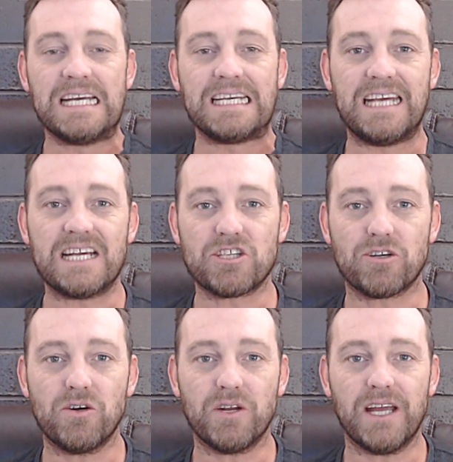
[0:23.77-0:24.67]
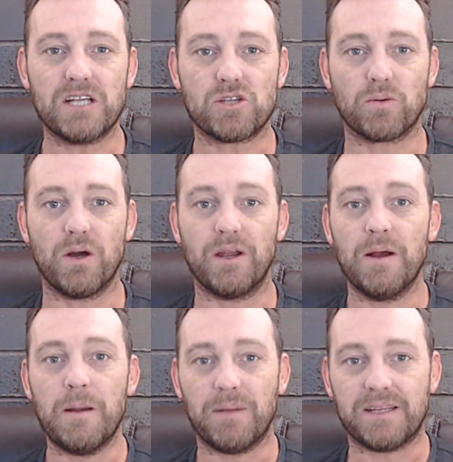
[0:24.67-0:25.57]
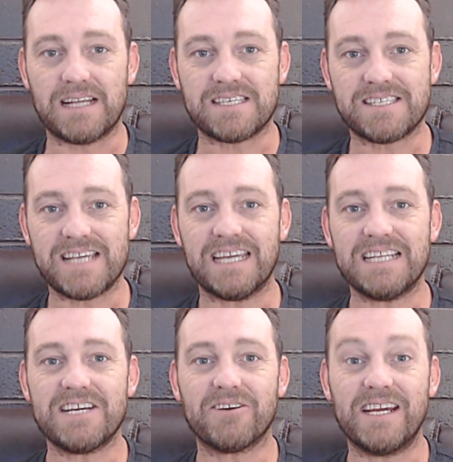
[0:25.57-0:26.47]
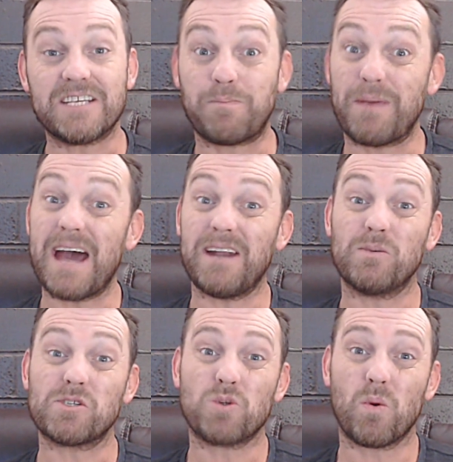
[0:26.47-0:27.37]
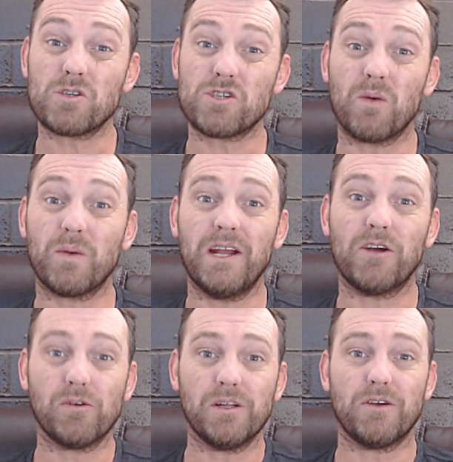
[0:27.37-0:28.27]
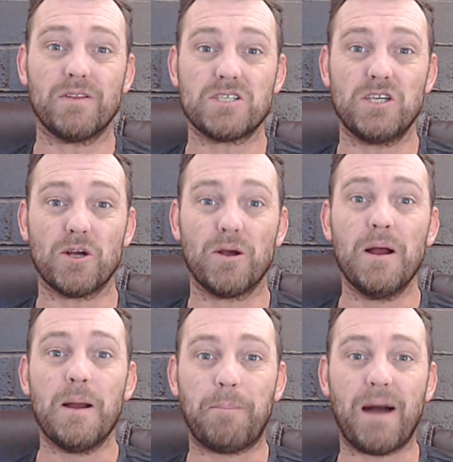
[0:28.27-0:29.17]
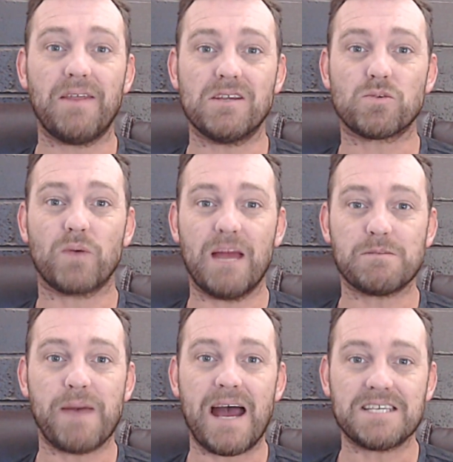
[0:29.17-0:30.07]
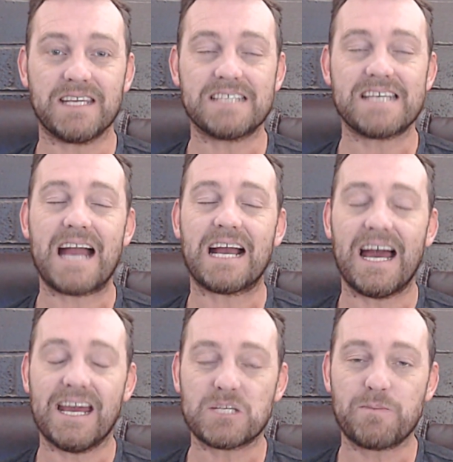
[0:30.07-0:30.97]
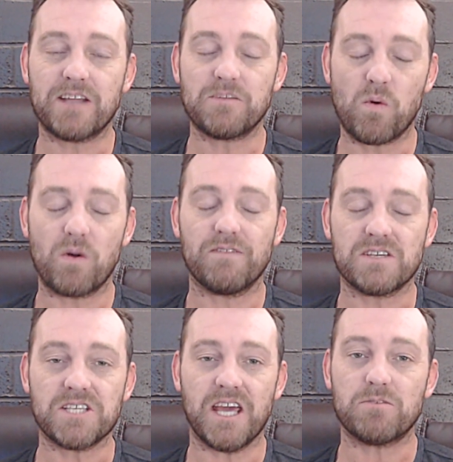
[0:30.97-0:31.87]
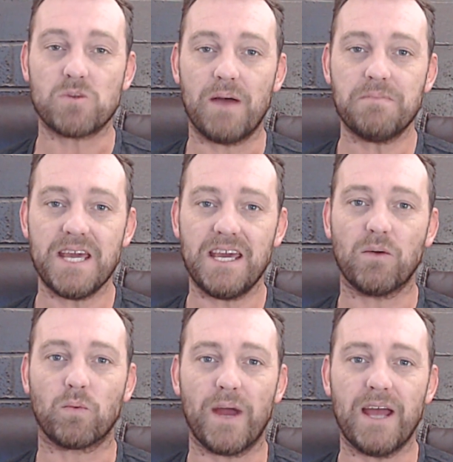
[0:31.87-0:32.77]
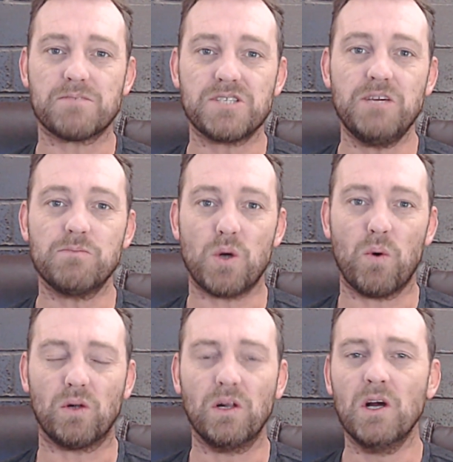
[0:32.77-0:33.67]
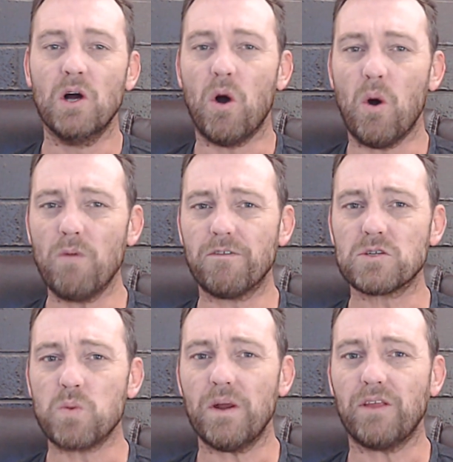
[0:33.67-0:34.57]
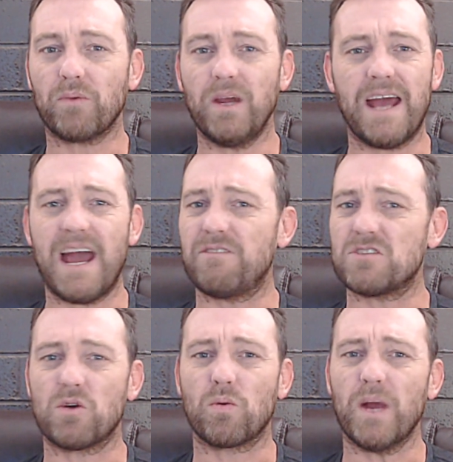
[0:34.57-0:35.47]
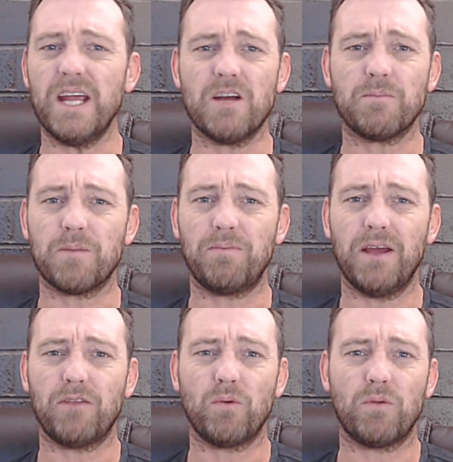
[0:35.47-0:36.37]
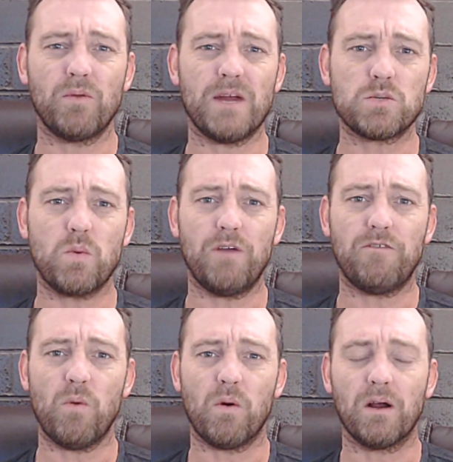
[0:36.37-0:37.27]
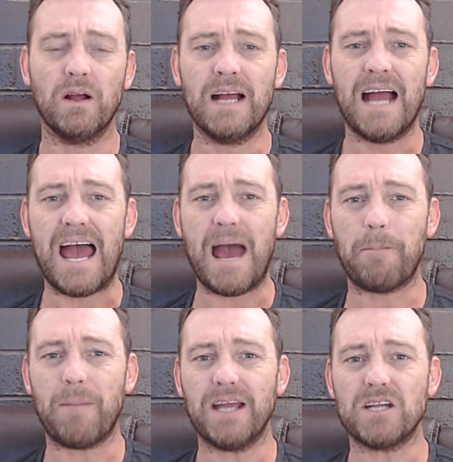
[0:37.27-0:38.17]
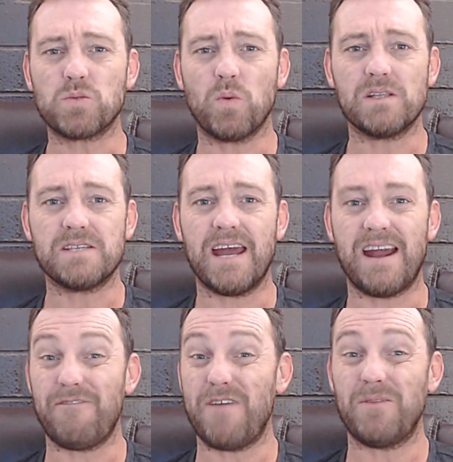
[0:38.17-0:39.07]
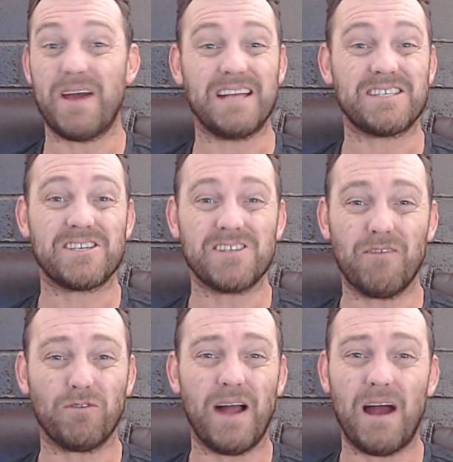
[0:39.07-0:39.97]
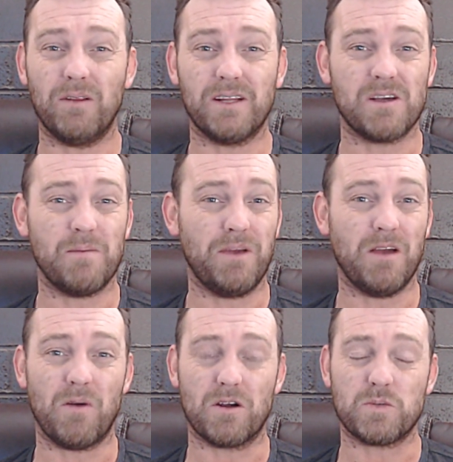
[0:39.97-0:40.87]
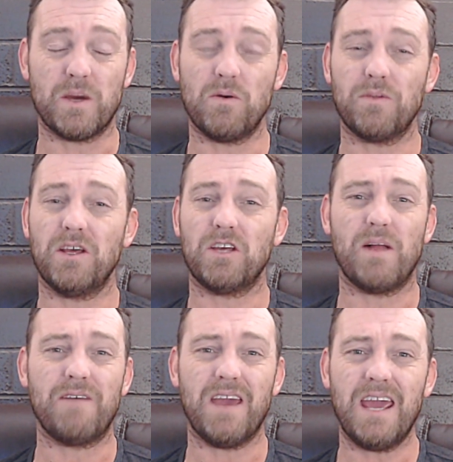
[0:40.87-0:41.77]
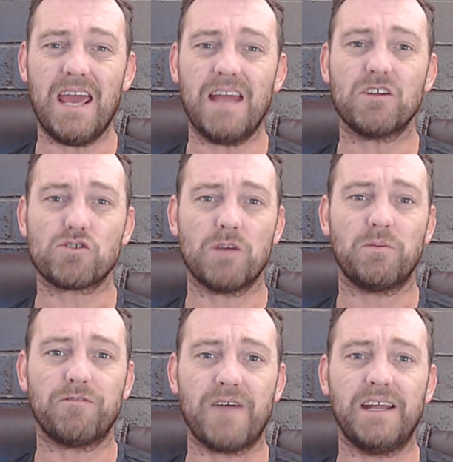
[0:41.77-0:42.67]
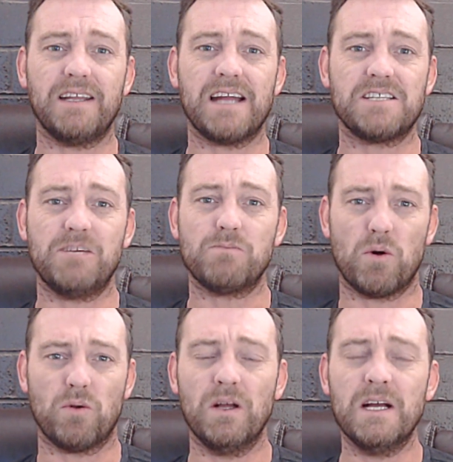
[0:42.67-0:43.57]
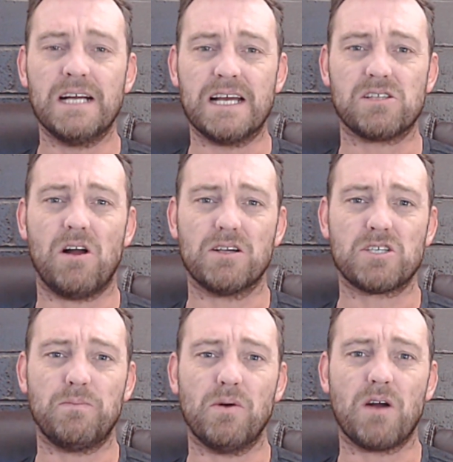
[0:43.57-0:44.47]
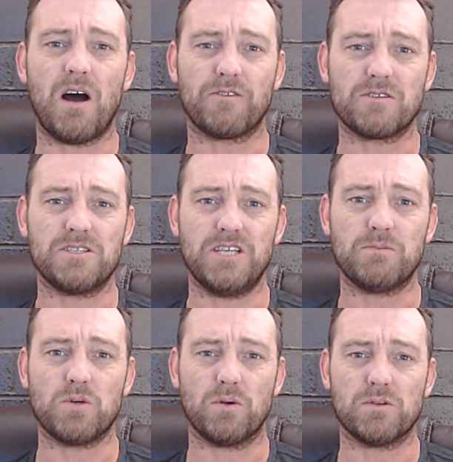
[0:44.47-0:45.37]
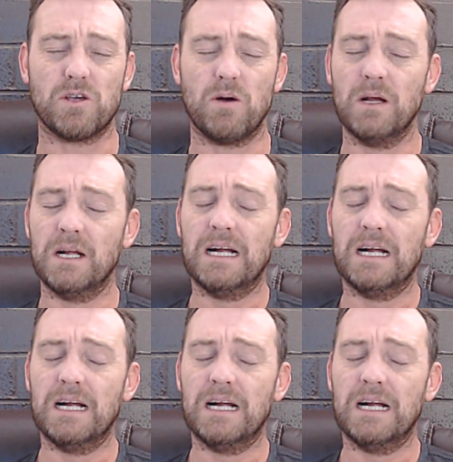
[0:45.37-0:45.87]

Yes, they're good against the run, but that secondary is bad and was torched already earlier this year by this Rams passing attack. I expect more of the same, so I'm taking a Rams team total over 23 and a half. It's a great number to play through through that 24 at minus 110. I found that at several outlets on BMR, so I don't think you'll have any trouble finding that team total as long as the book offers a team total. So